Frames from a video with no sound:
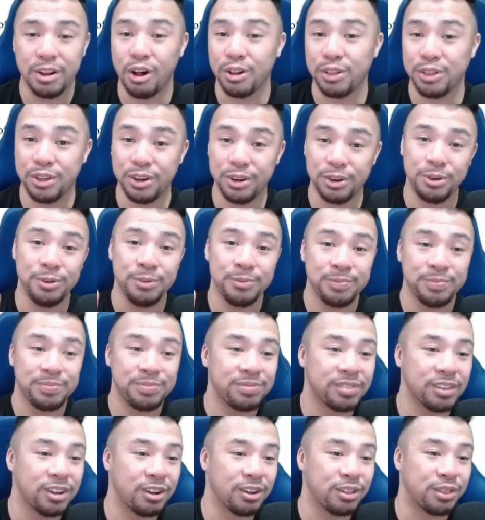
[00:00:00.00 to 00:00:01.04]
although
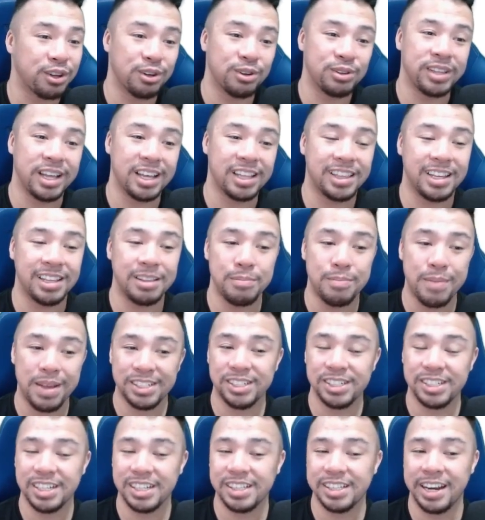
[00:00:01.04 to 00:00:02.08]
although they did
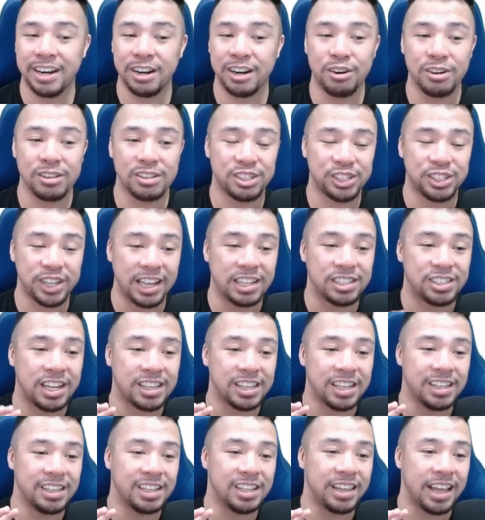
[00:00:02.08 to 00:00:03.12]
mention that they're going to change
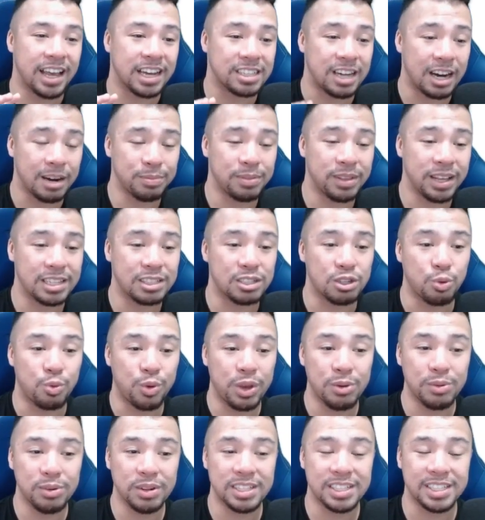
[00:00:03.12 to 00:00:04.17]
that in the next update so
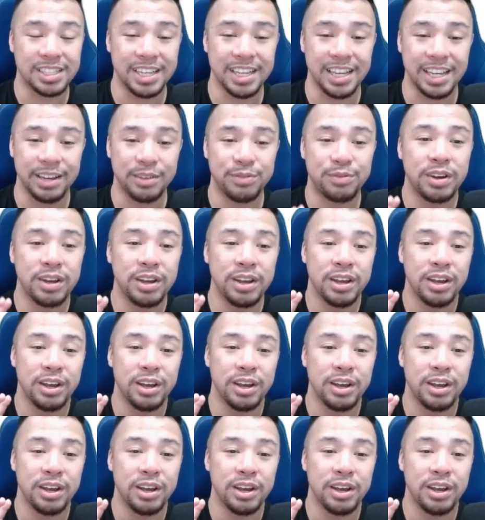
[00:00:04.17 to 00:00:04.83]
we will see if